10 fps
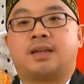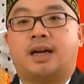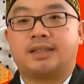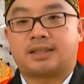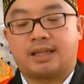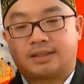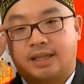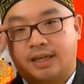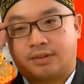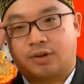It's like
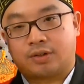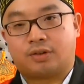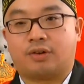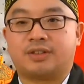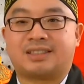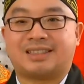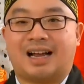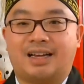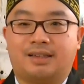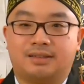saying trying to learn
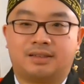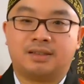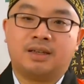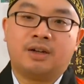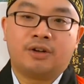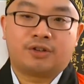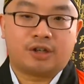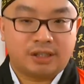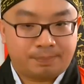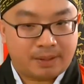science.
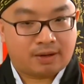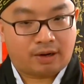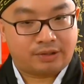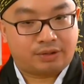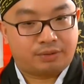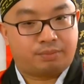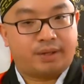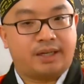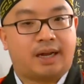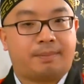Just because you
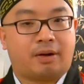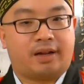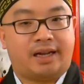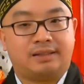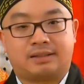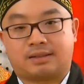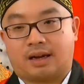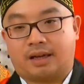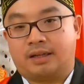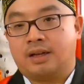read about
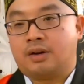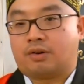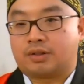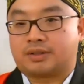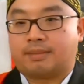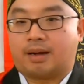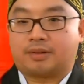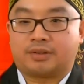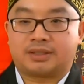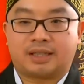Einstein or some
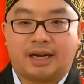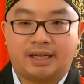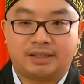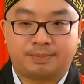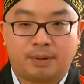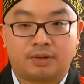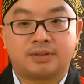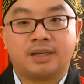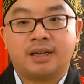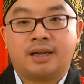other science
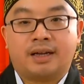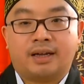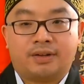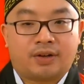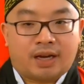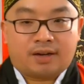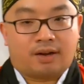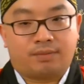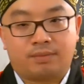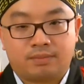books, you
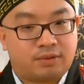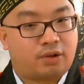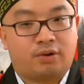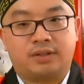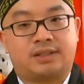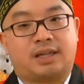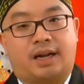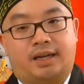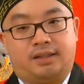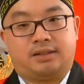cannot learn
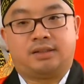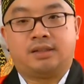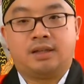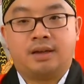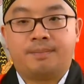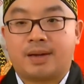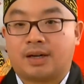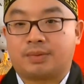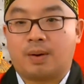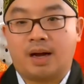science.
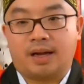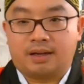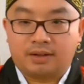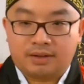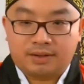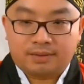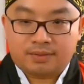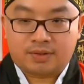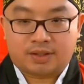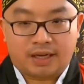Because why?
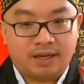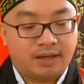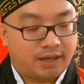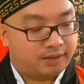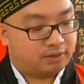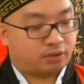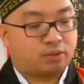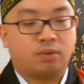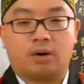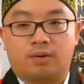You see, in
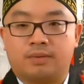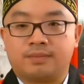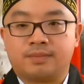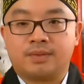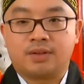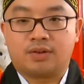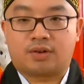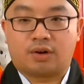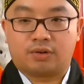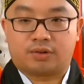school, you
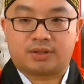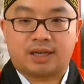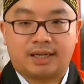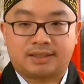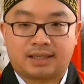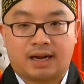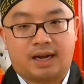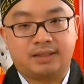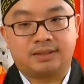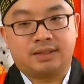go to science
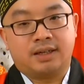class